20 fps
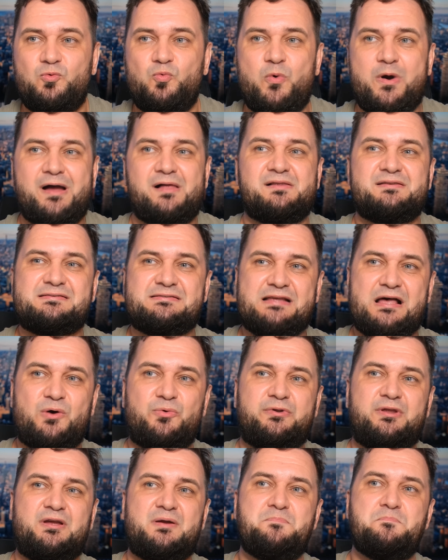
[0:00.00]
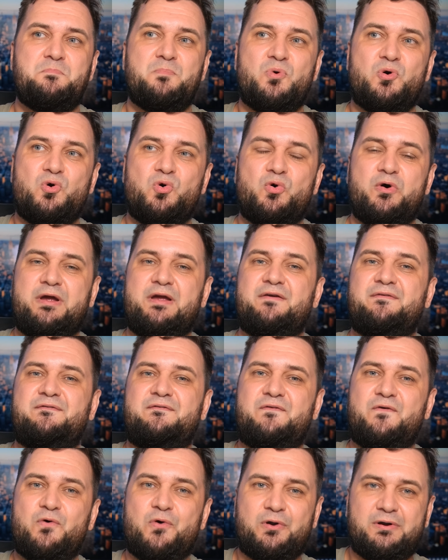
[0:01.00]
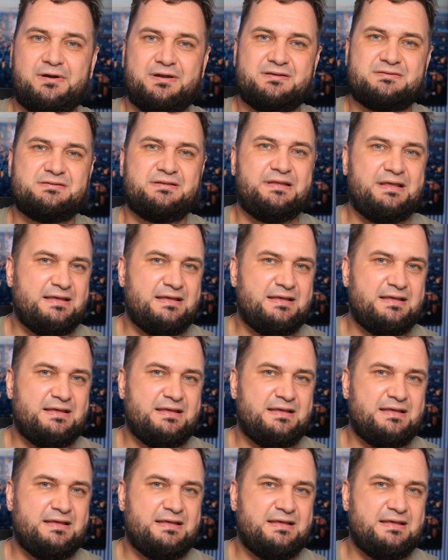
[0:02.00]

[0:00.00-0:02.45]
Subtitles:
while sounding more effortless,